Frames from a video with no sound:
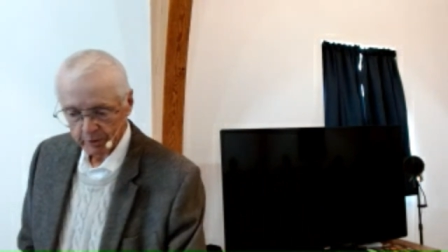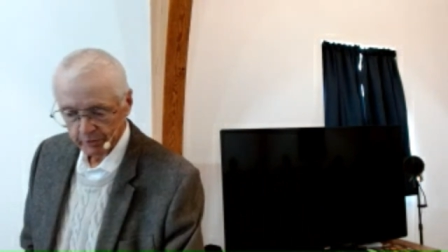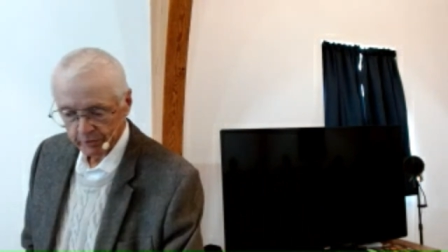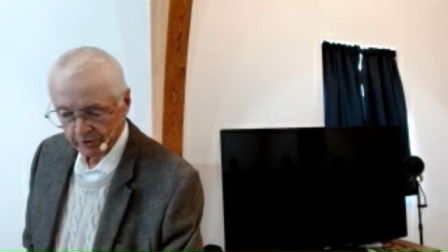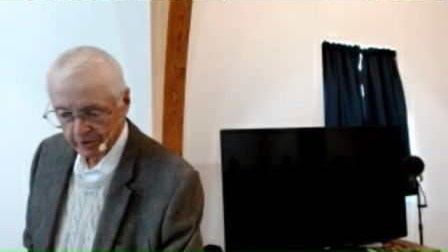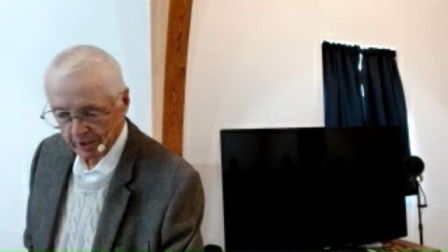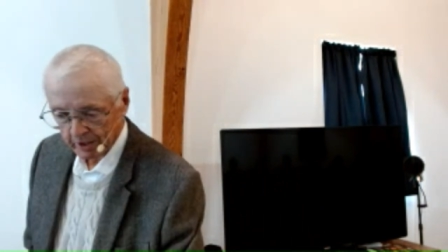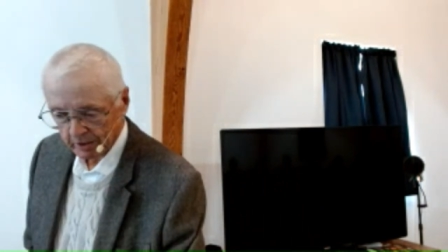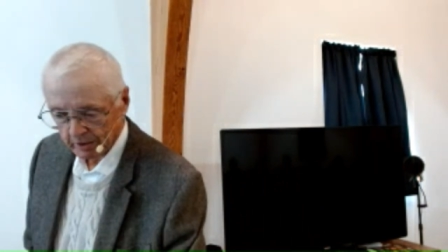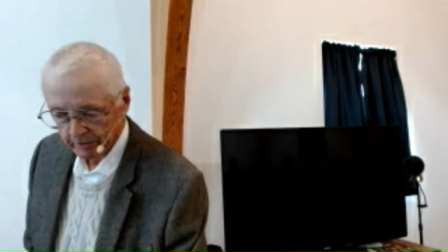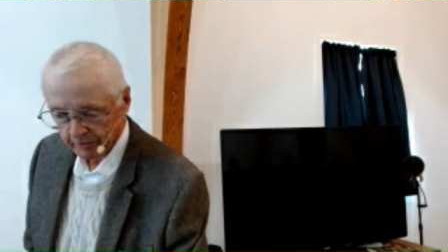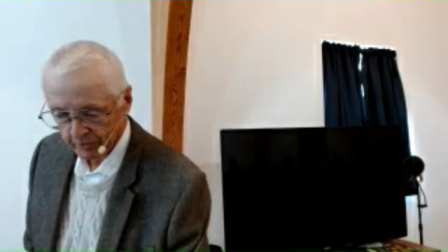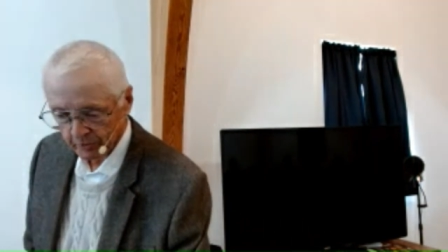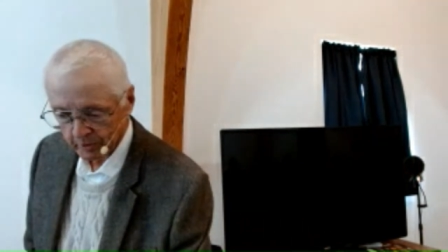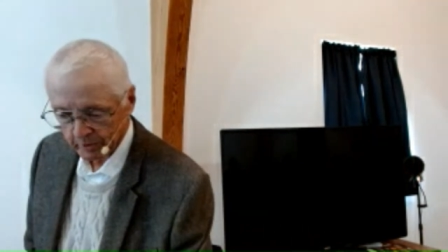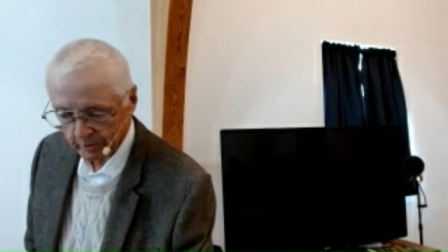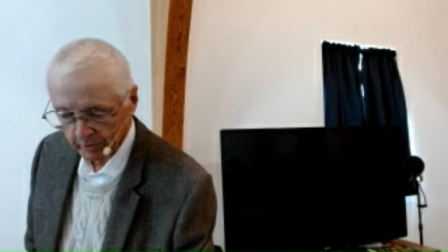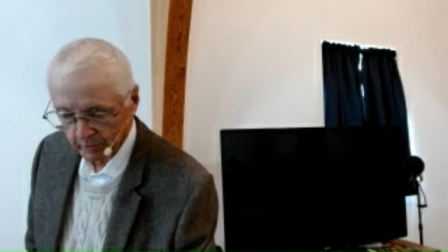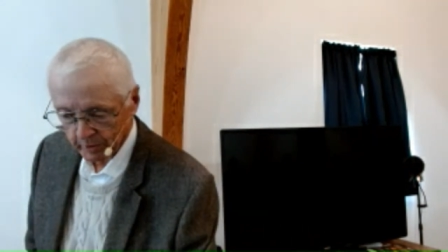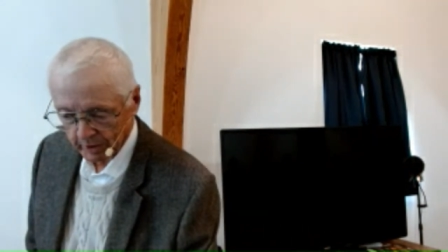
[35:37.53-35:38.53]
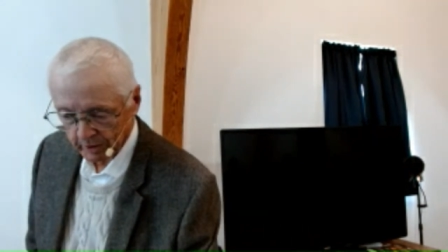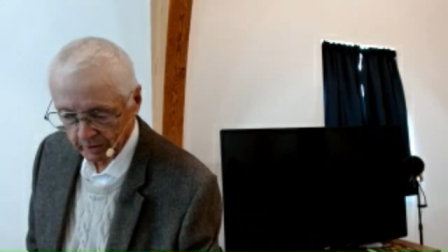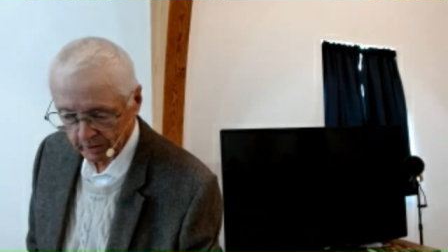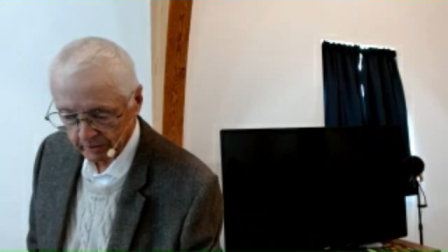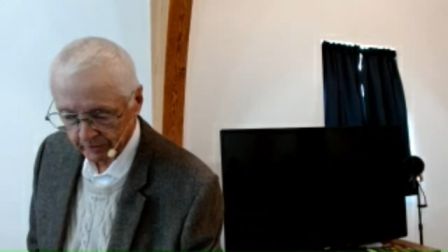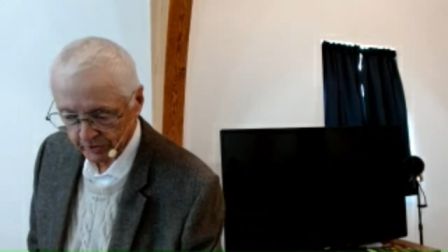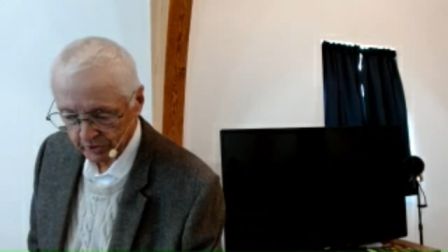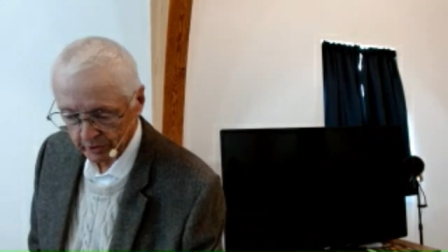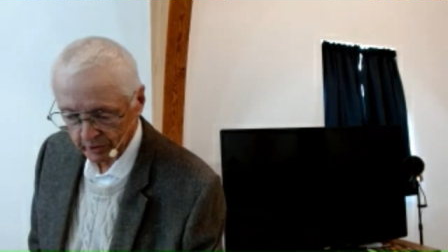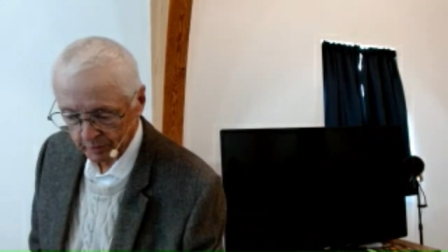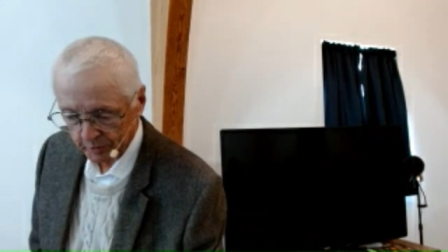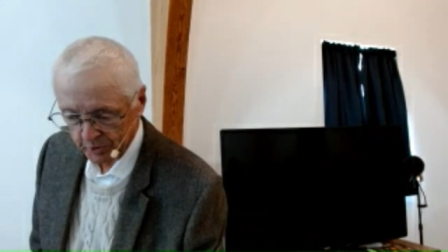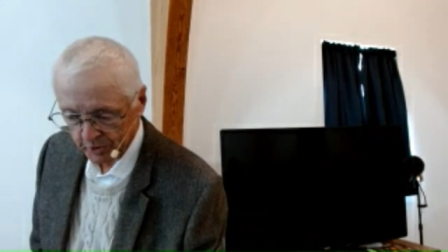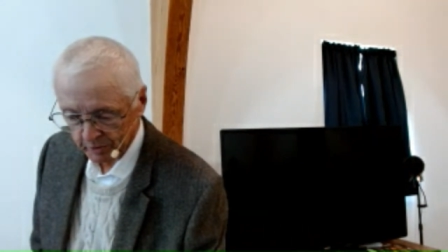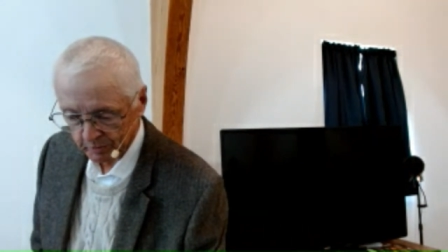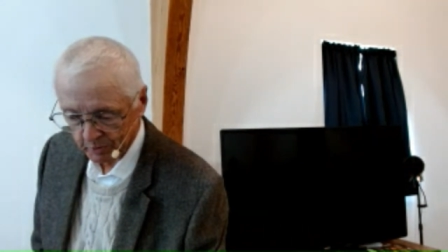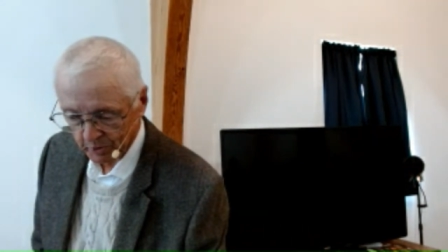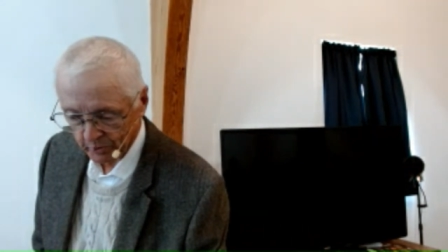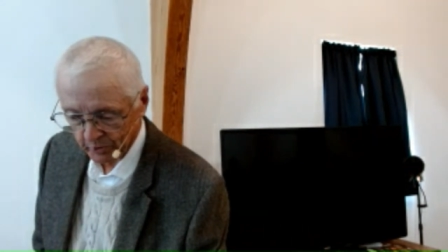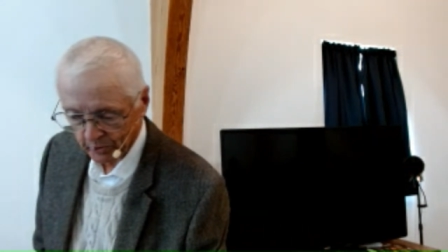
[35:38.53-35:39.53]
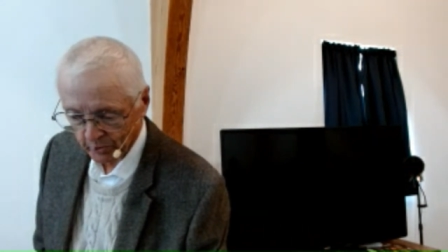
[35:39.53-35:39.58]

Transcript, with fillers: we do thank you for the record of Scripture, both